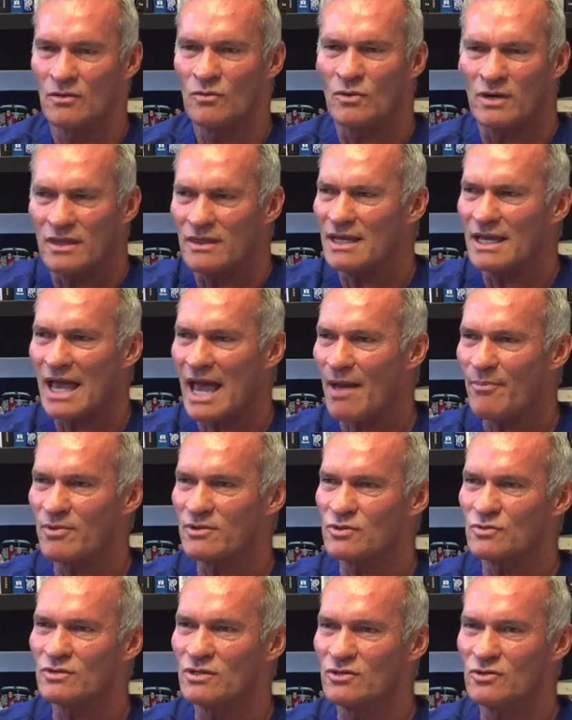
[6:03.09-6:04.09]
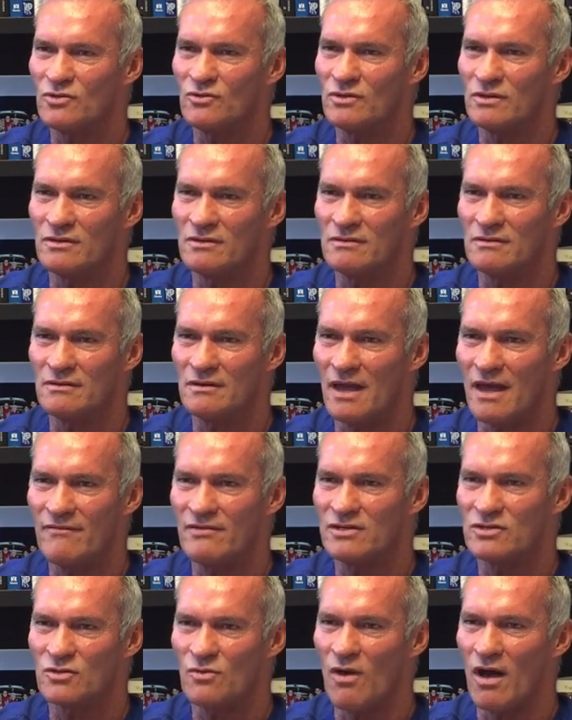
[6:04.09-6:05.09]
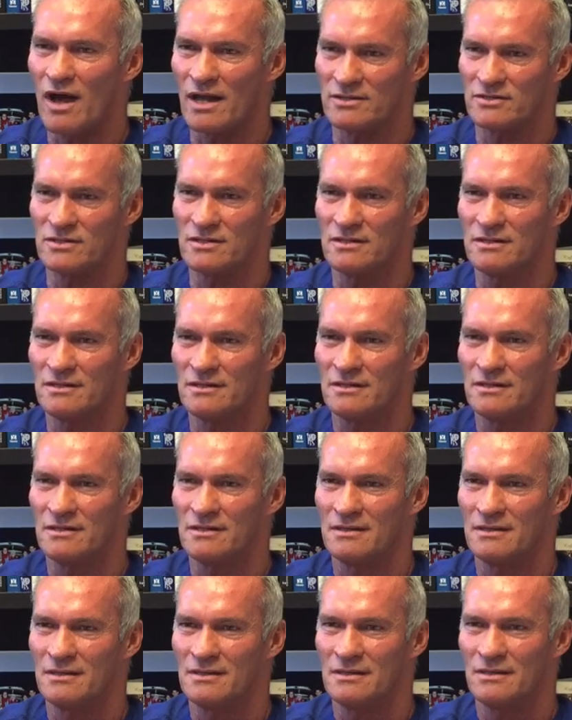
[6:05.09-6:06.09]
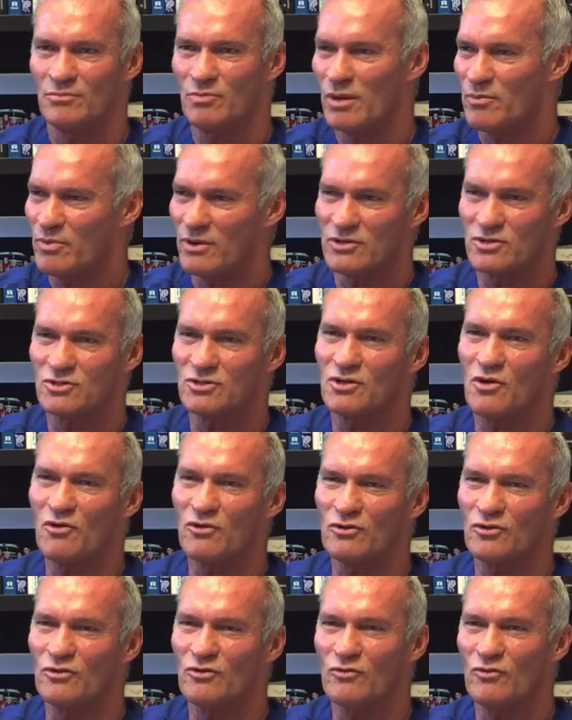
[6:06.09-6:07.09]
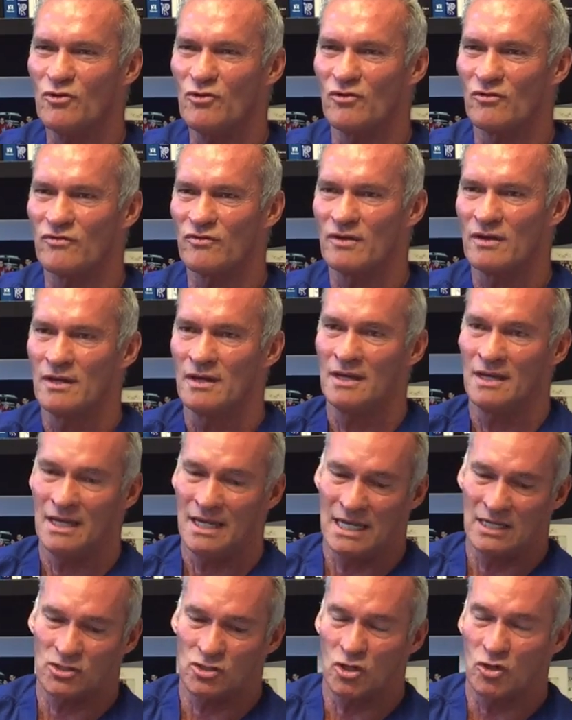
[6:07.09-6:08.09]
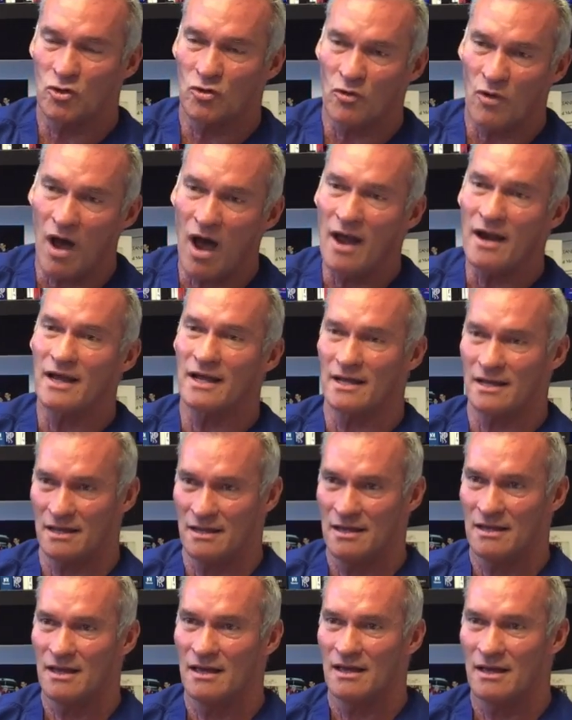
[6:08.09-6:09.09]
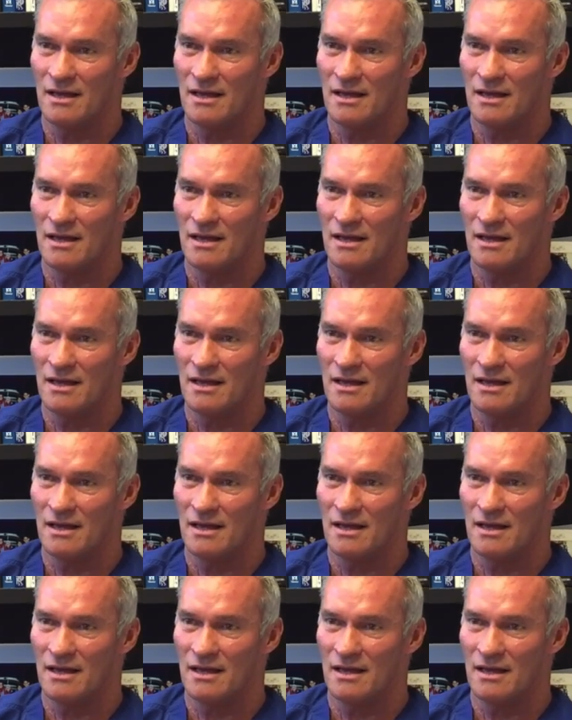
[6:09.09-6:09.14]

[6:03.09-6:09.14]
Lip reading: What do you think happens when you're doing heavy squats? Blood pressure is going through the roof. It's chronic